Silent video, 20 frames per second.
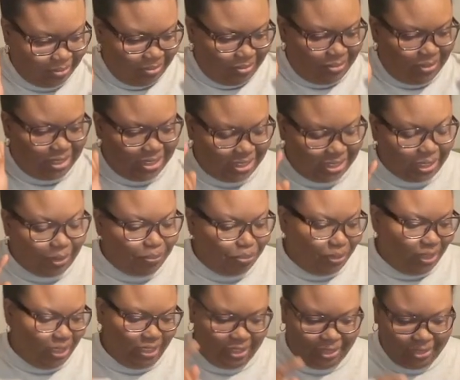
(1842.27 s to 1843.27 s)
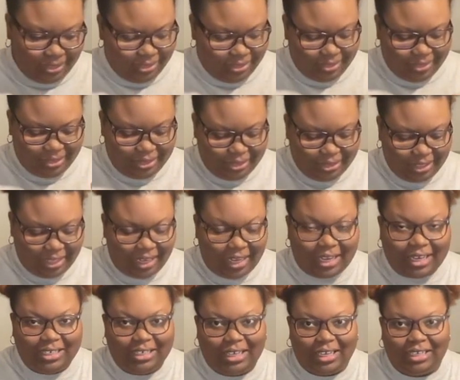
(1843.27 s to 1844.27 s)
something like I
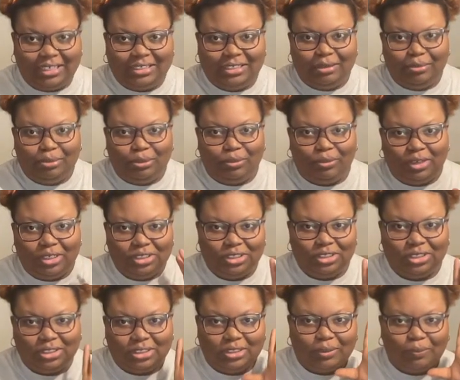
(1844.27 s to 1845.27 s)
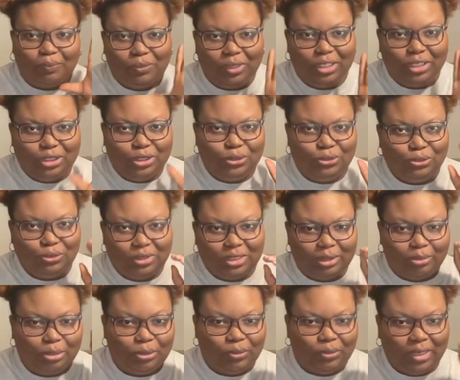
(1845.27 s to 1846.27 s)
like a separation, something to
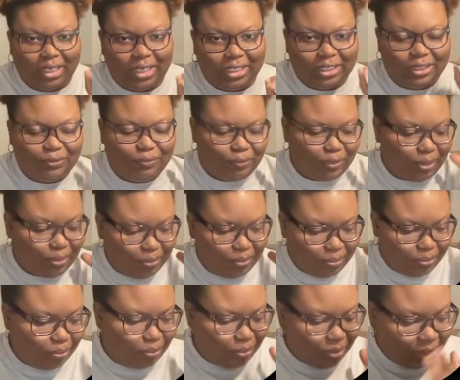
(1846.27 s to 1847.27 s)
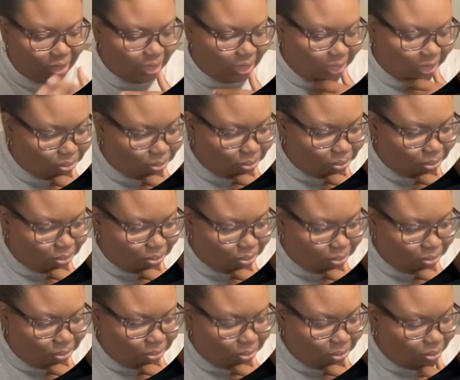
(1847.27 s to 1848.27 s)
separate it from.
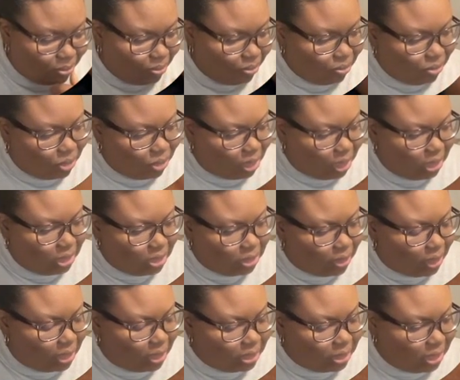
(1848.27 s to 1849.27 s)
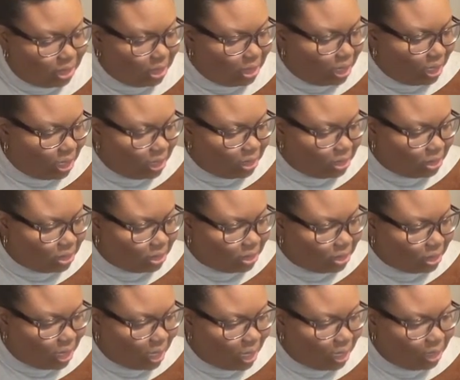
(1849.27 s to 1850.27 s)
Okay, so I did not.
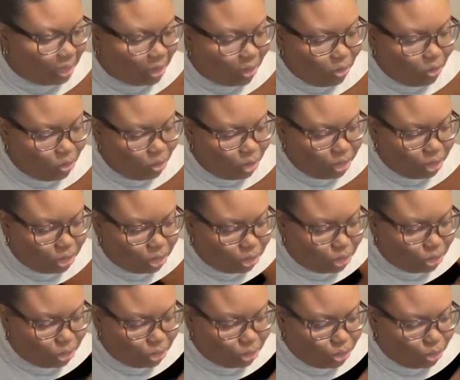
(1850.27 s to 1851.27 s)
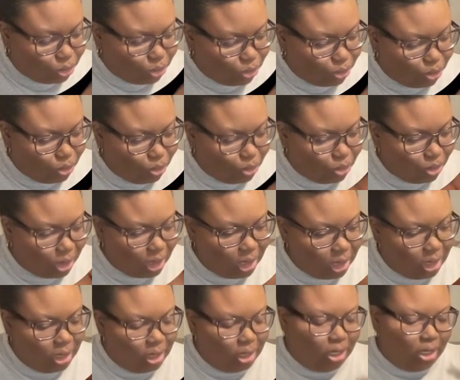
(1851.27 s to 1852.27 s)
I don't want to.
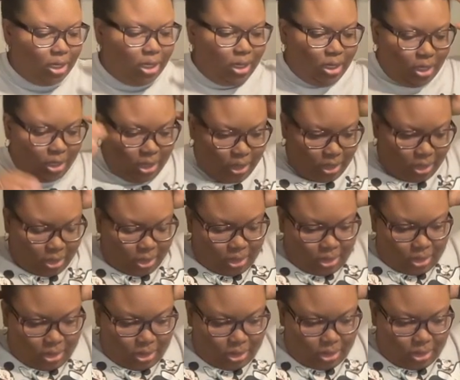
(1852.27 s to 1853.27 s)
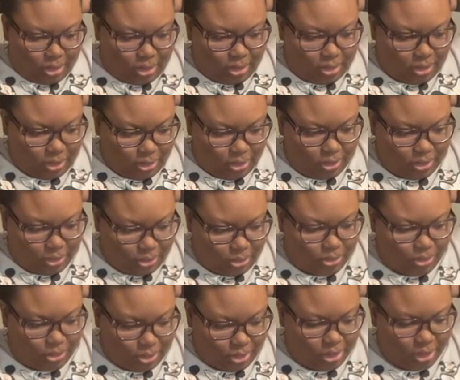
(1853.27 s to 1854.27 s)

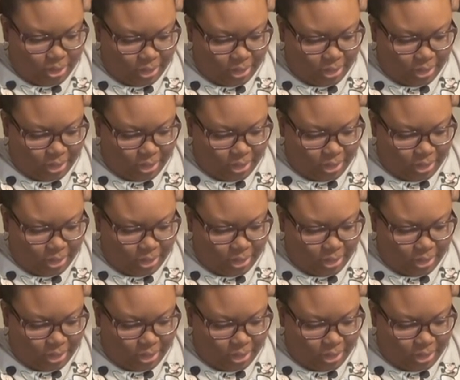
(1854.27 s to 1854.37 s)
Oh.